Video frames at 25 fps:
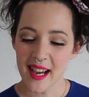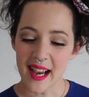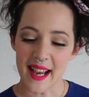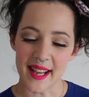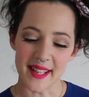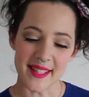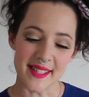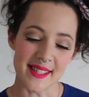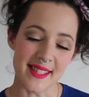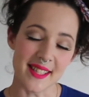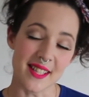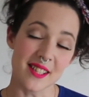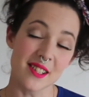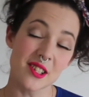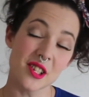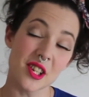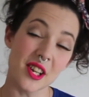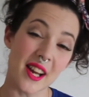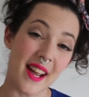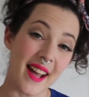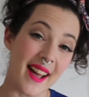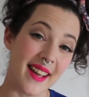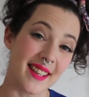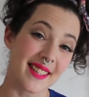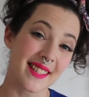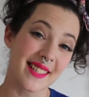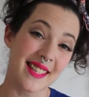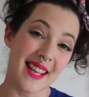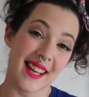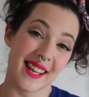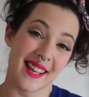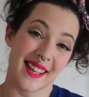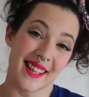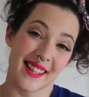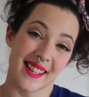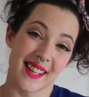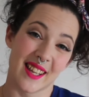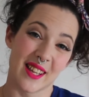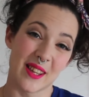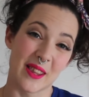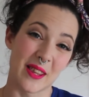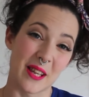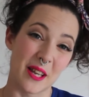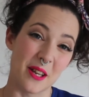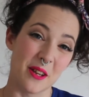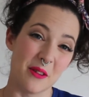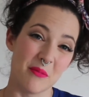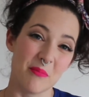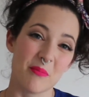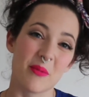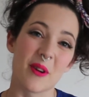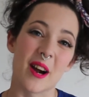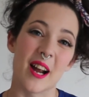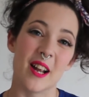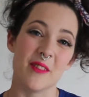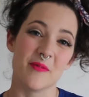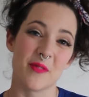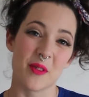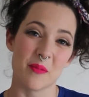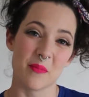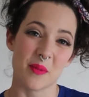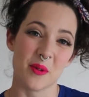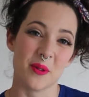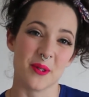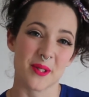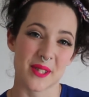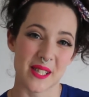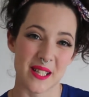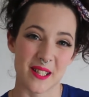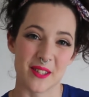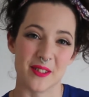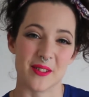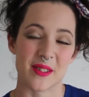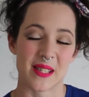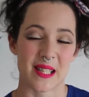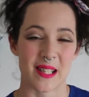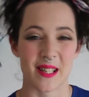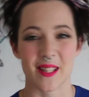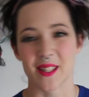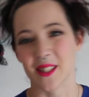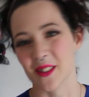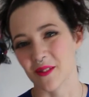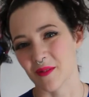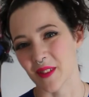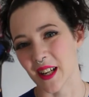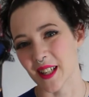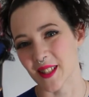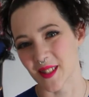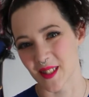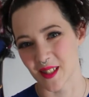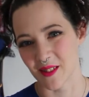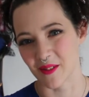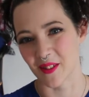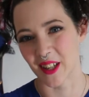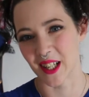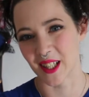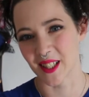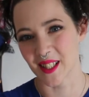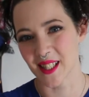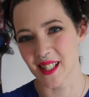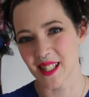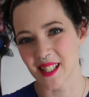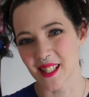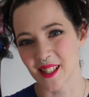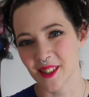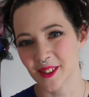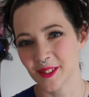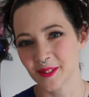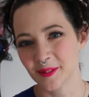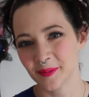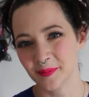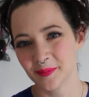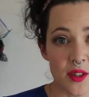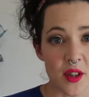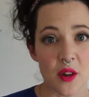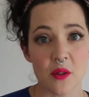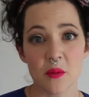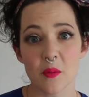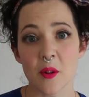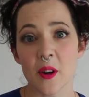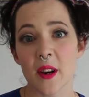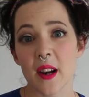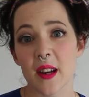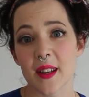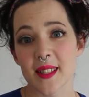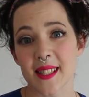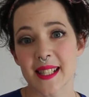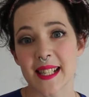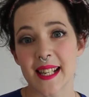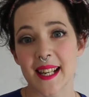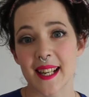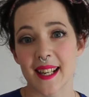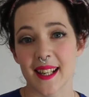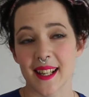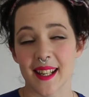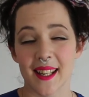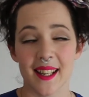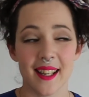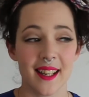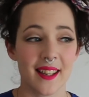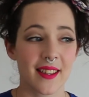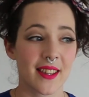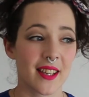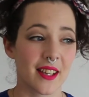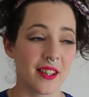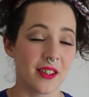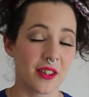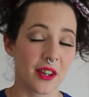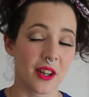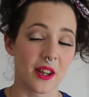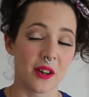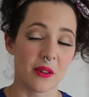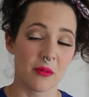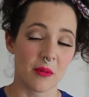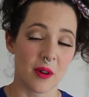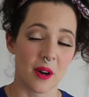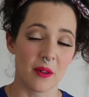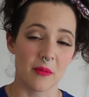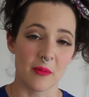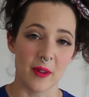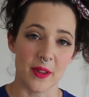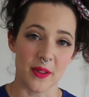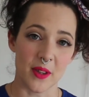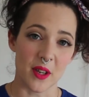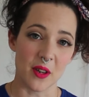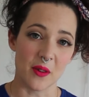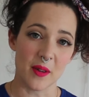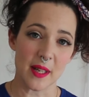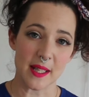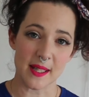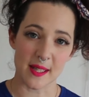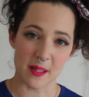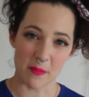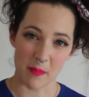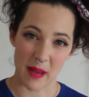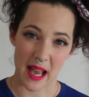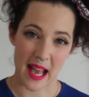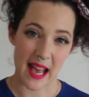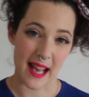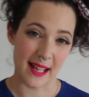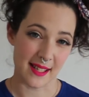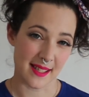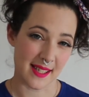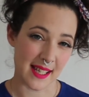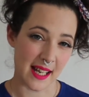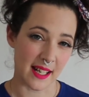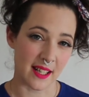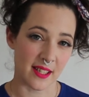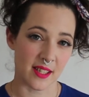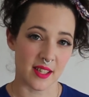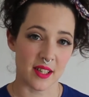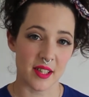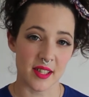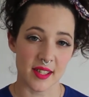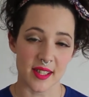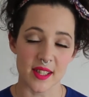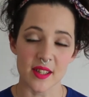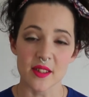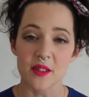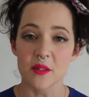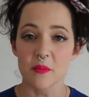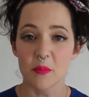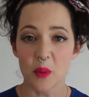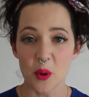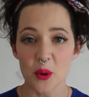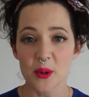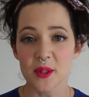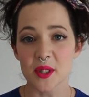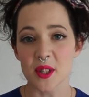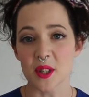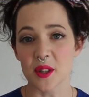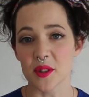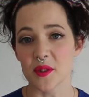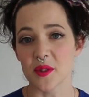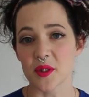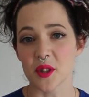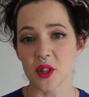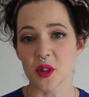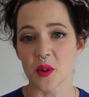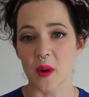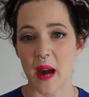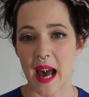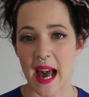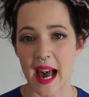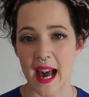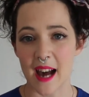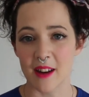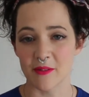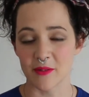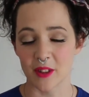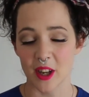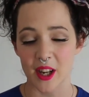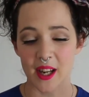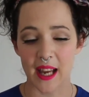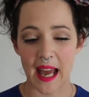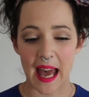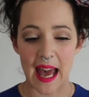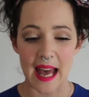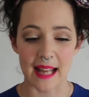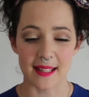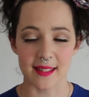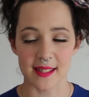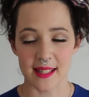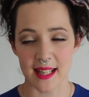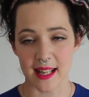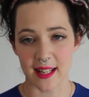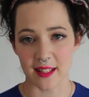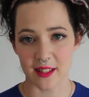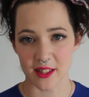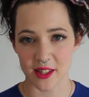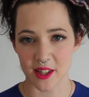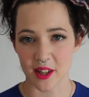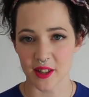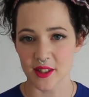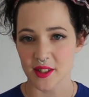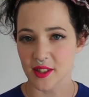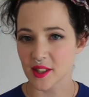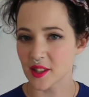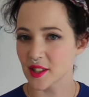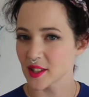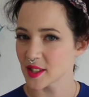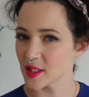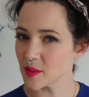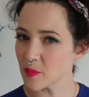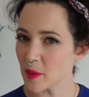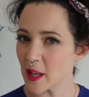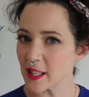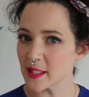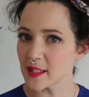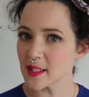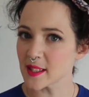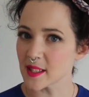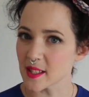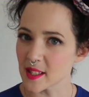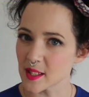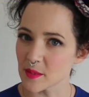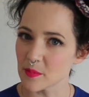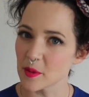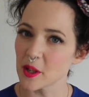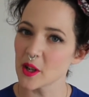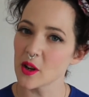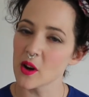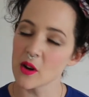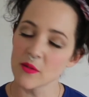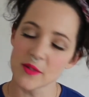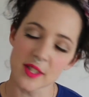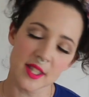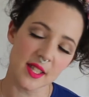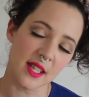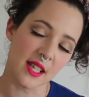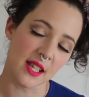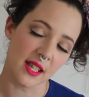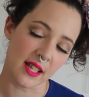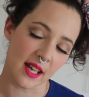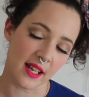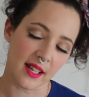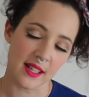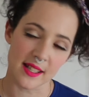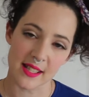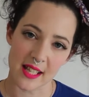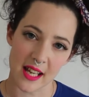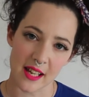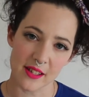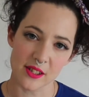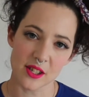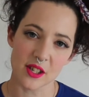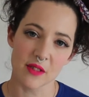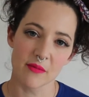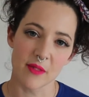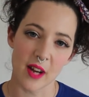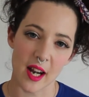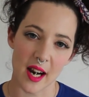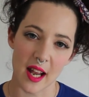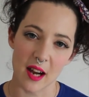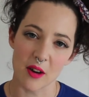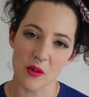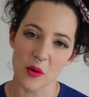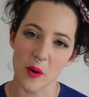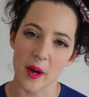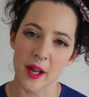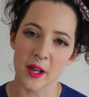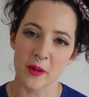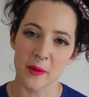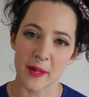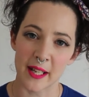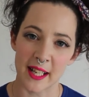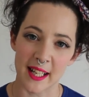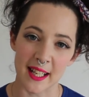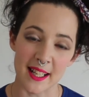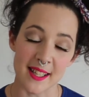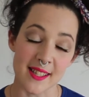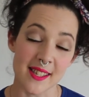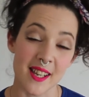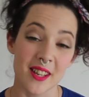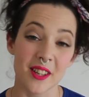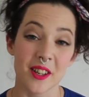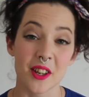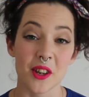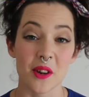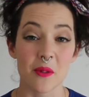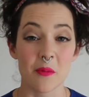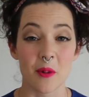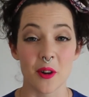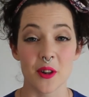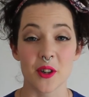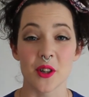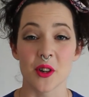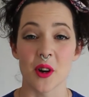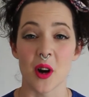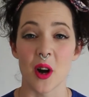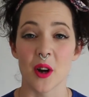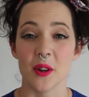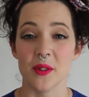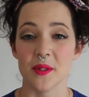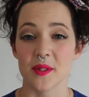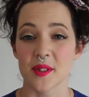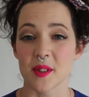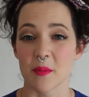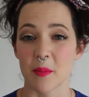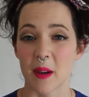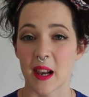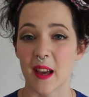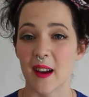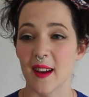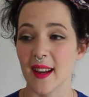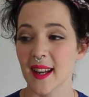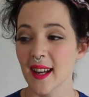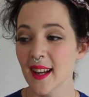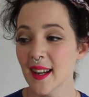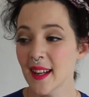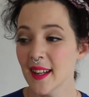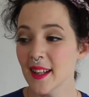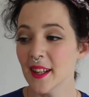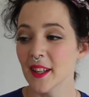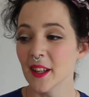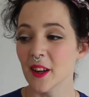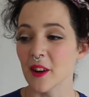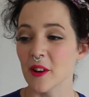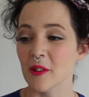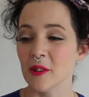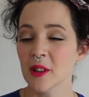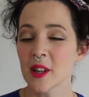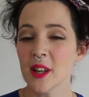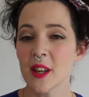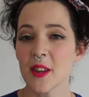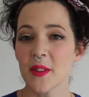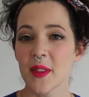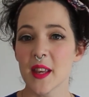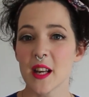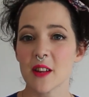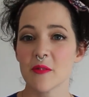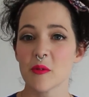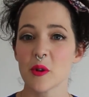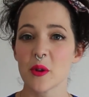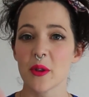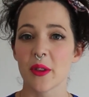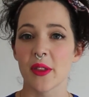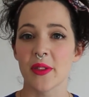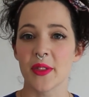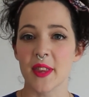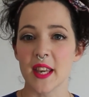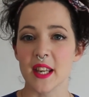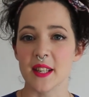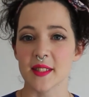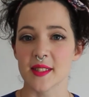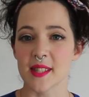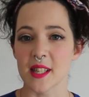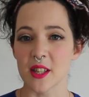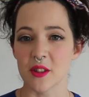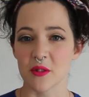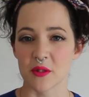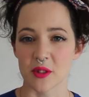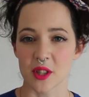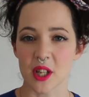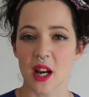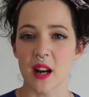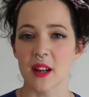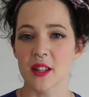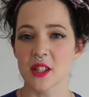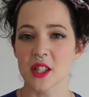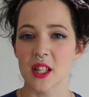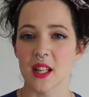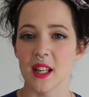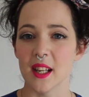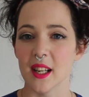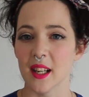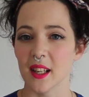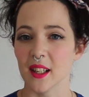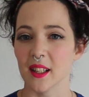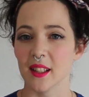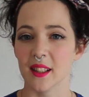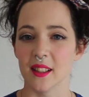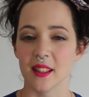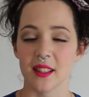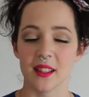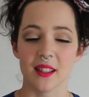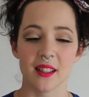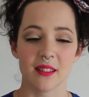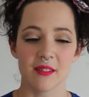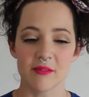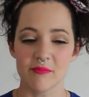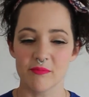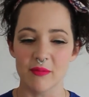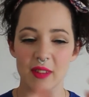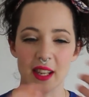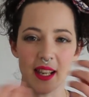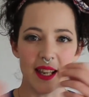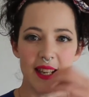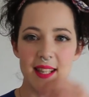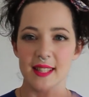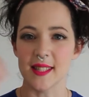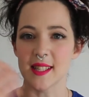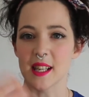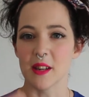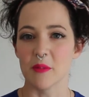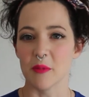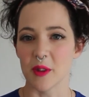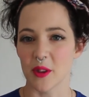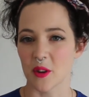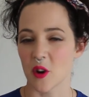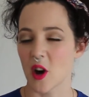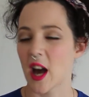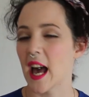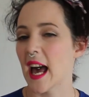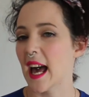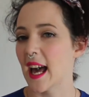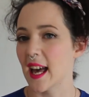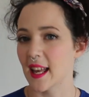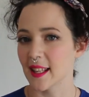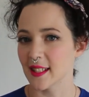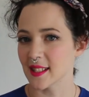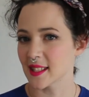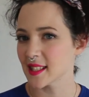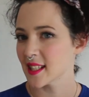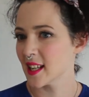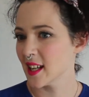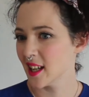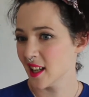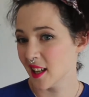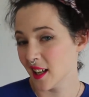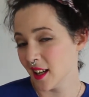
I suggest that you brave the portaloos like the rest of us. So one last thing that you're going to want with you is some hand sanitizer. The portaloos do have like hand sanitizer dispensers, but obviously they tend to run out quite quickly. So you're going to want your own supply. Think of all the things that you're touching and eating with your hands.